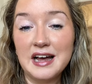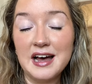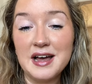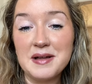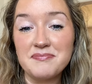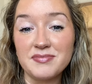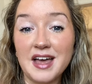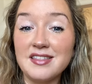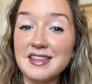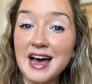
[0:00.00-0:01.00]

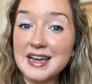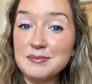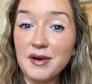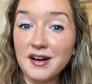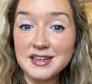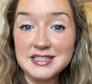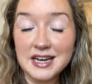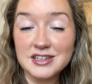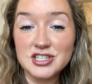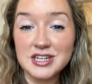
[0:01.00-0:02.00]
And that in mind,
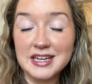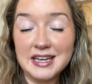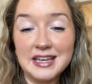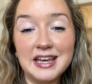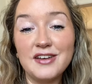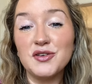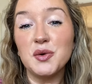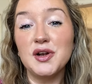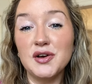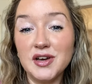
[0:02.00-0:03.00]
actually, if you're
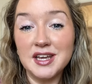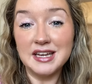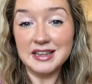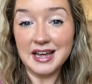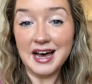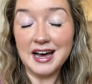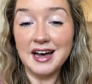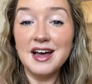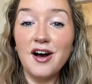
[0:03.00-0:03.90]
looking at that,